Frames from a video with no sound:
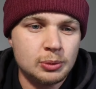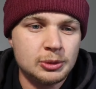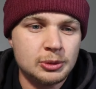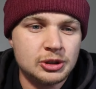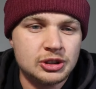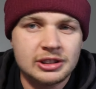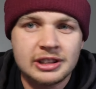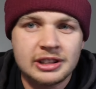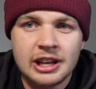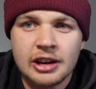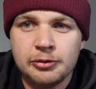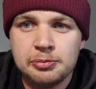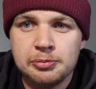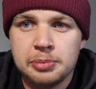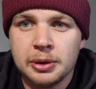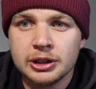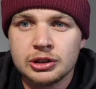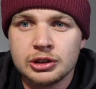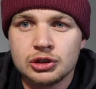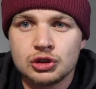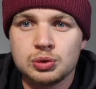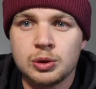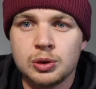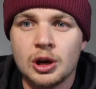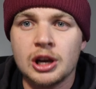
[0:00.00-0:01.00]
It's almost a
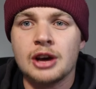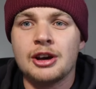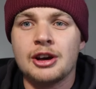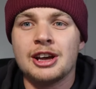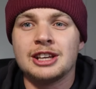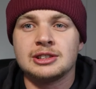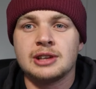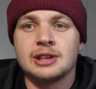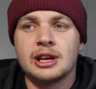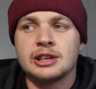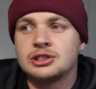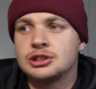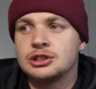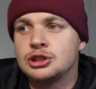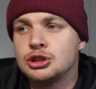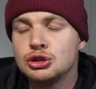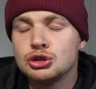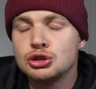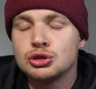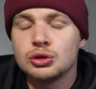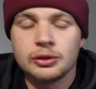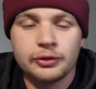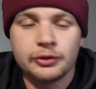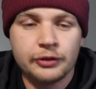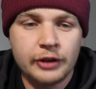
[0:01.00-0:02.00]
tough pill to swallow as
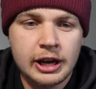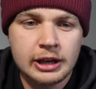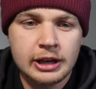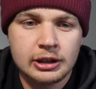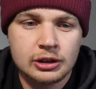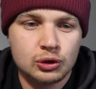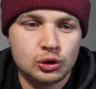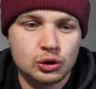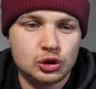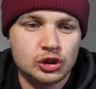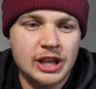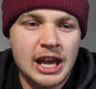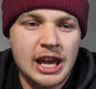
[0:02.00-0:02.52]
a neutral fan,